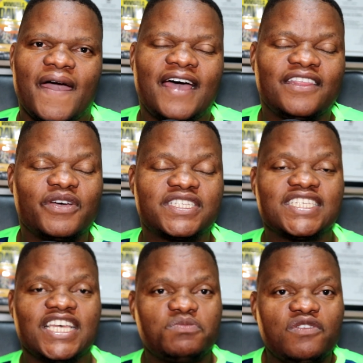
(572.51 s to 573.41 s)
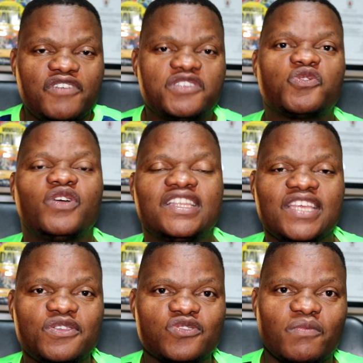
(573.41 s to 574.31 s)
Otherwise, this has been Fans Corner.
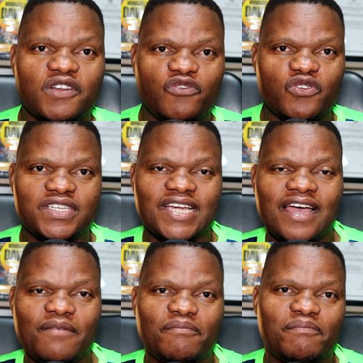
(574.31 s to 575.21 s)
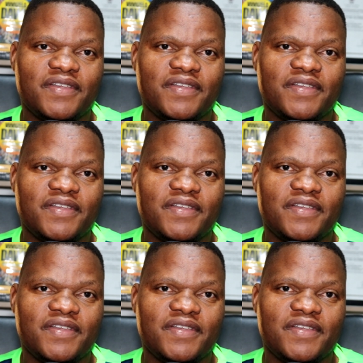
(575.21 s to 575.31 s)
Thank you so much for your time.